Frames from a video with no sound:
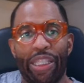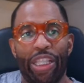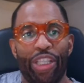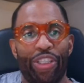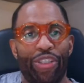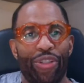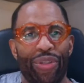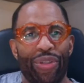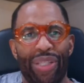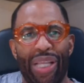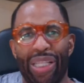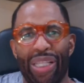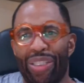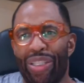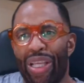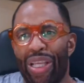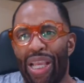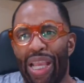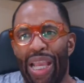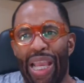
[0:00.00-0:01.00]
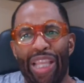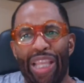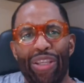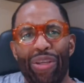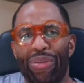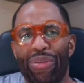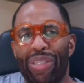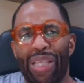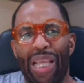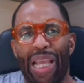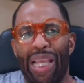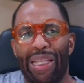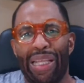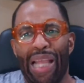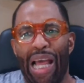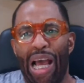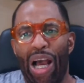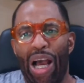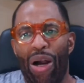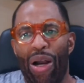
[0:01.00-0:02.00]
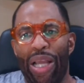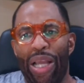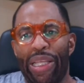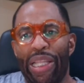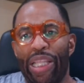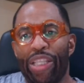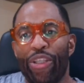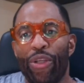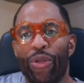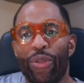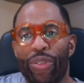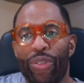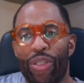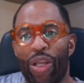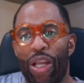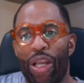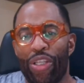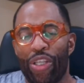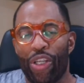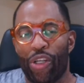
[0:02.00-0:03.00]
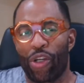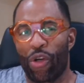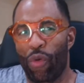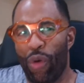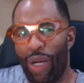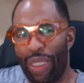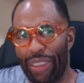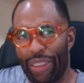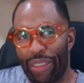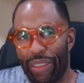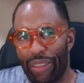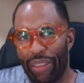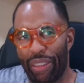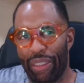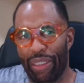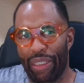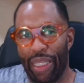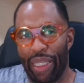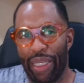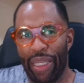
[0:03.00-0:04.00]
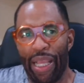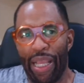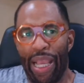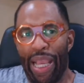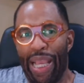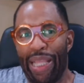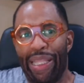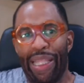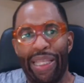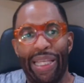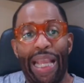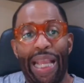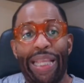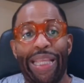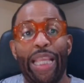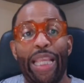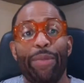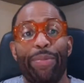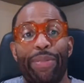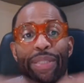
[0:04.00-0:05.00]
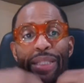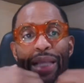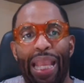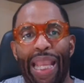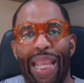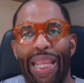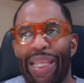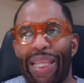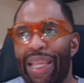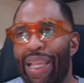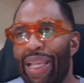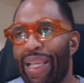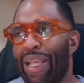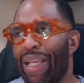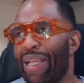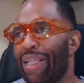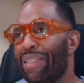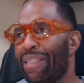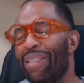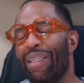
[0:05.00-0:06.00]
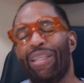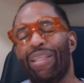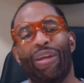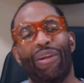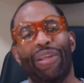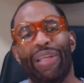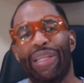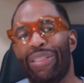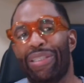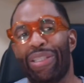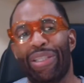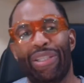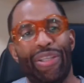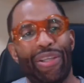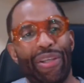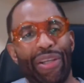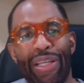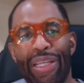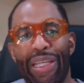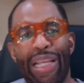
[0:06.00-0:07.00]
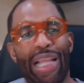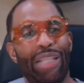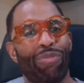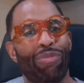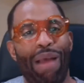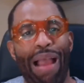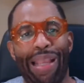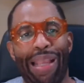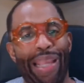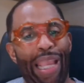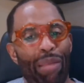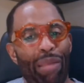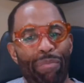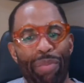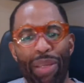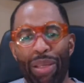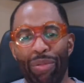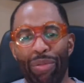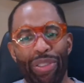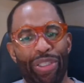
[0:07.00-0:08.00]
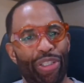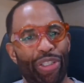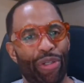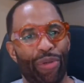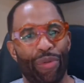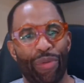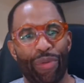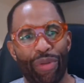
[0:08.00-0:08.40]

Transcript: that you're nuts. And you say no, and then you start to question it. And then they keep saying it. See, your insecurity, that's why I can't be with you.